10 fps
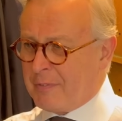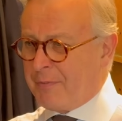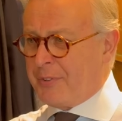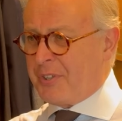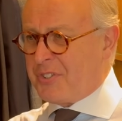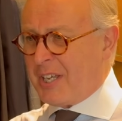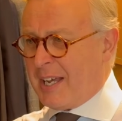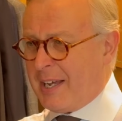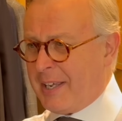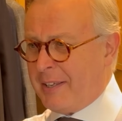for the
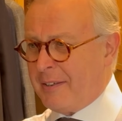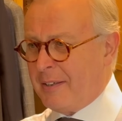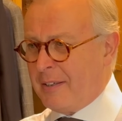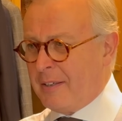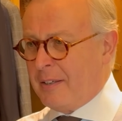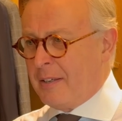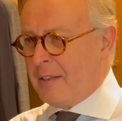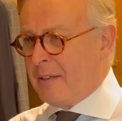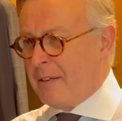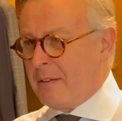tie
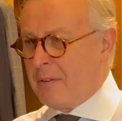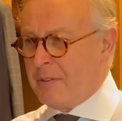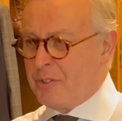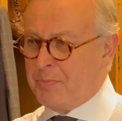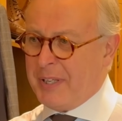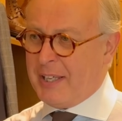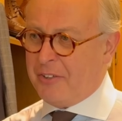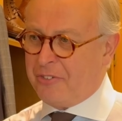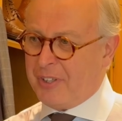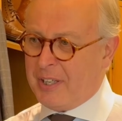to be
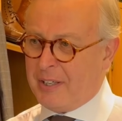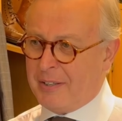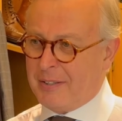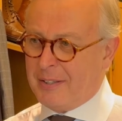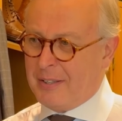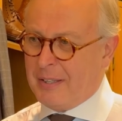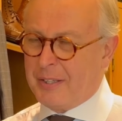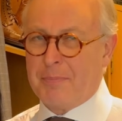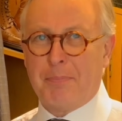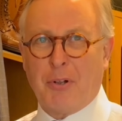kissing
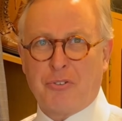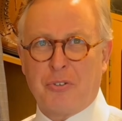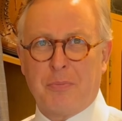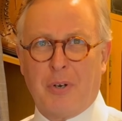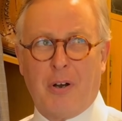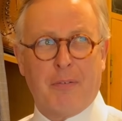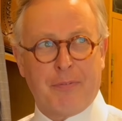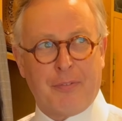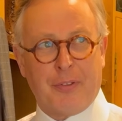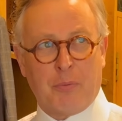the bottom of
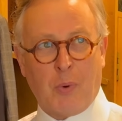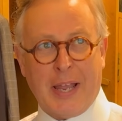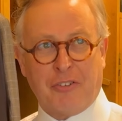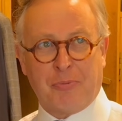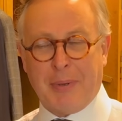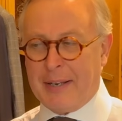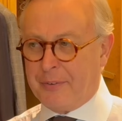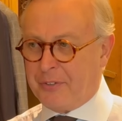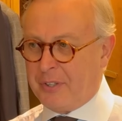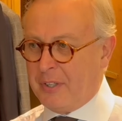the
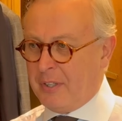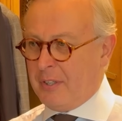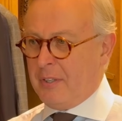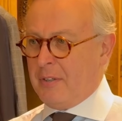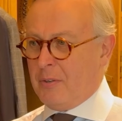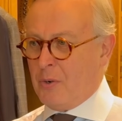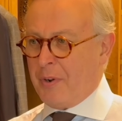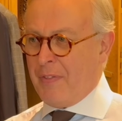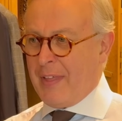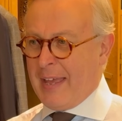waistband, or
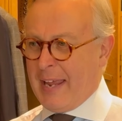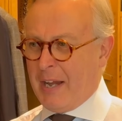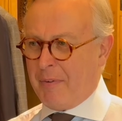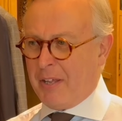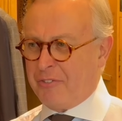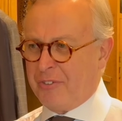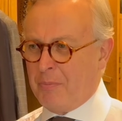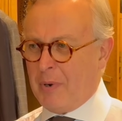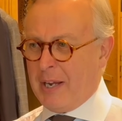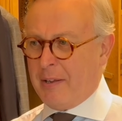in that area,
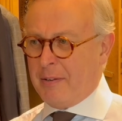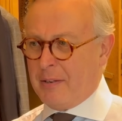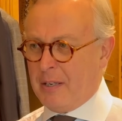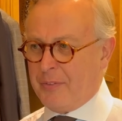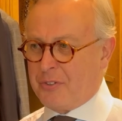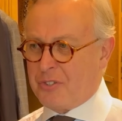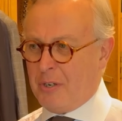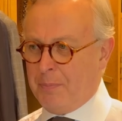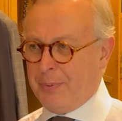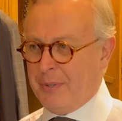somewhere at the
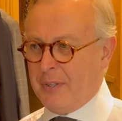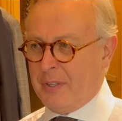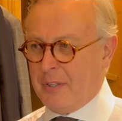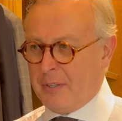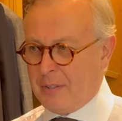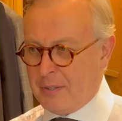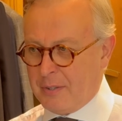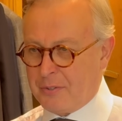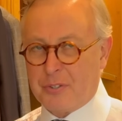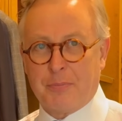top
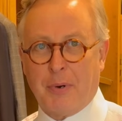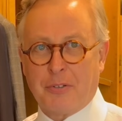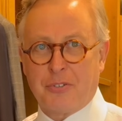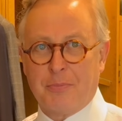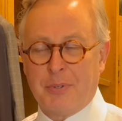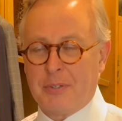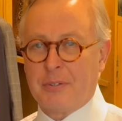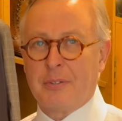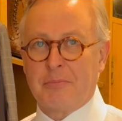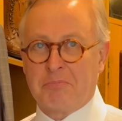to the bottom.
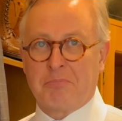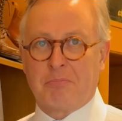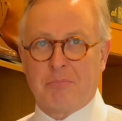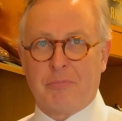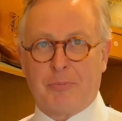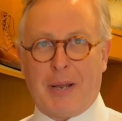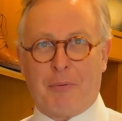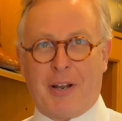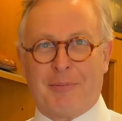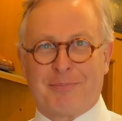It's about
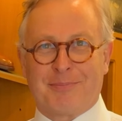right.